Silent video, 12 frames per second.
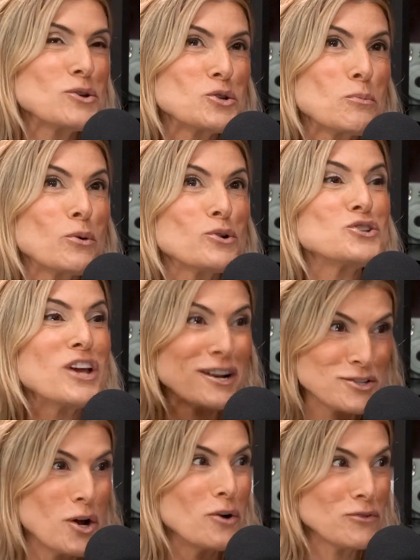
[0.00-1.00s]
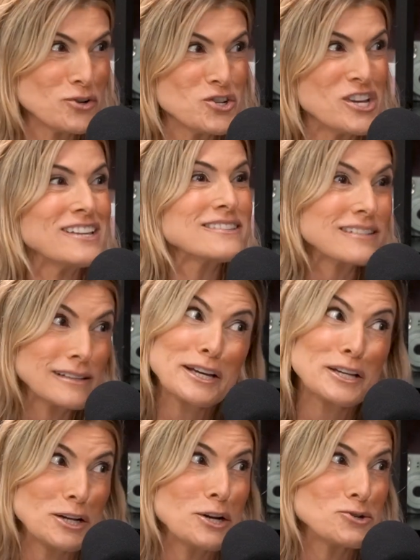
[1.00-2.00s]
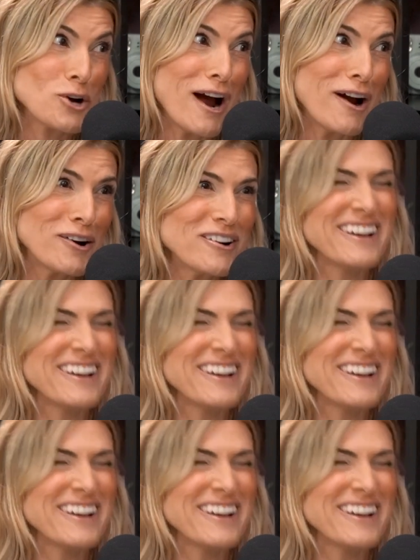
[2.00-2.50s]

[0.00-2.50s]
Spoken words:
to project over jeans clicking in a dryer.